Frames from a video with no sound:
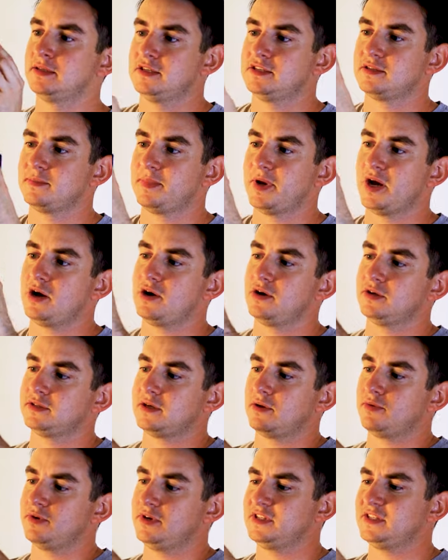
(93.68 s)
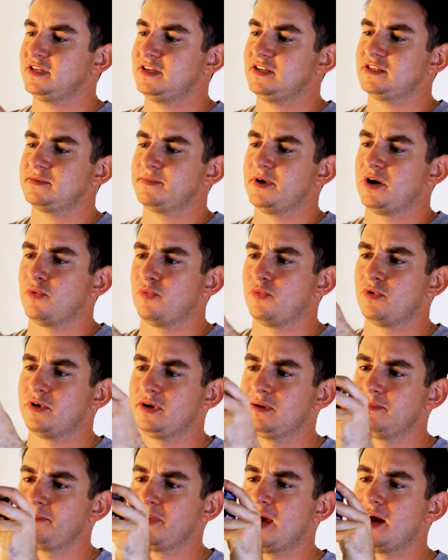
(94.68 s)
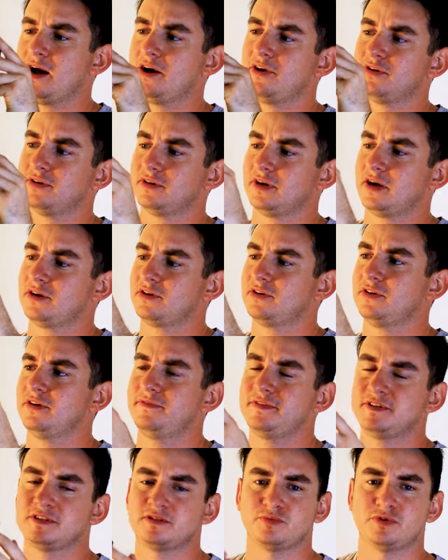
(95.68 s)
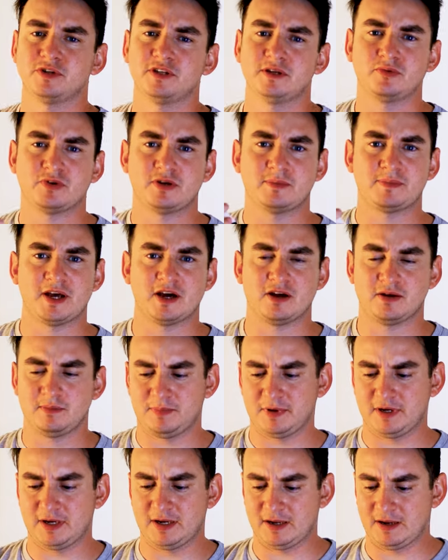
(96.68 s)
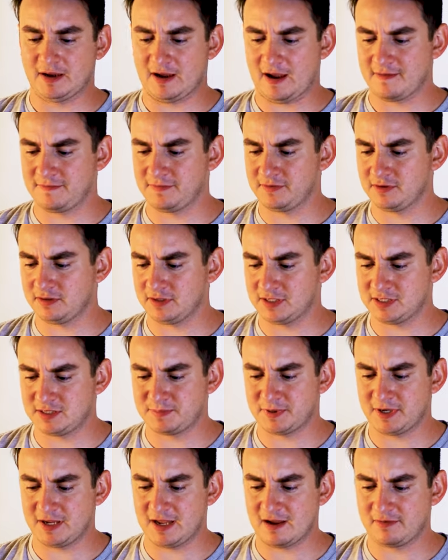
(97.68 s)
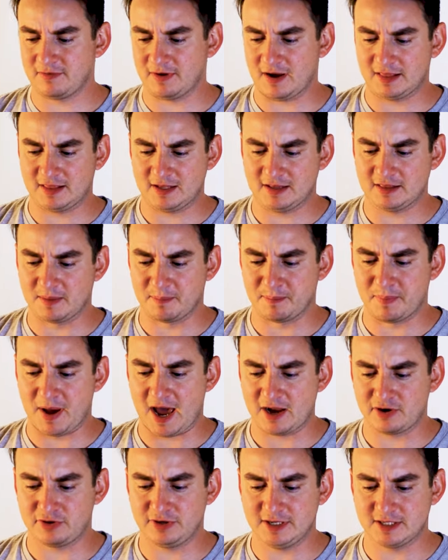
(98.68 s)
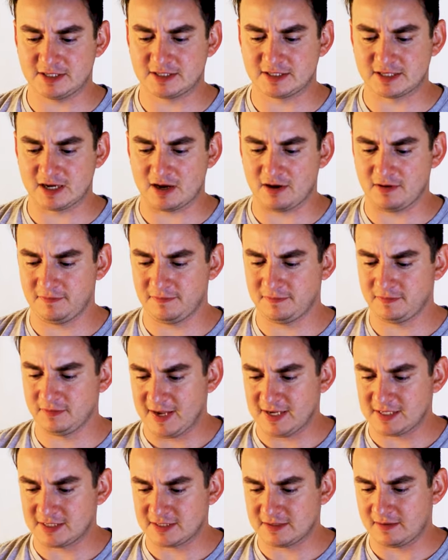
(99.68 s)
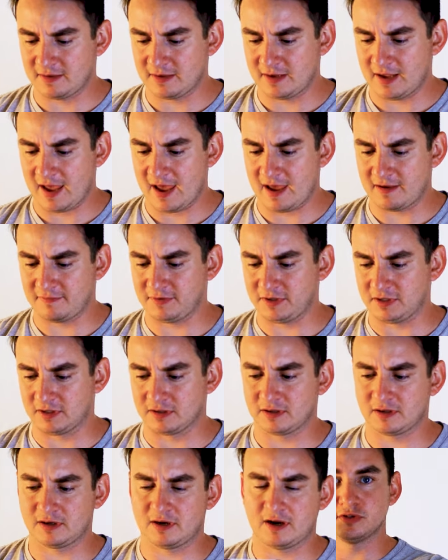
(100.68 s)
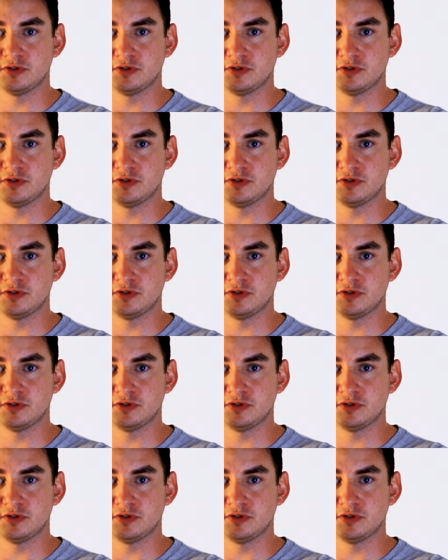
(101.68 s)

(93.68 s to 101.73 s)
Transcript: is about, I want to say it's about 1 pound. I don't know if it's really 1 pound, but I feel it's pretty heavy. I think the battery itself makes it heavier.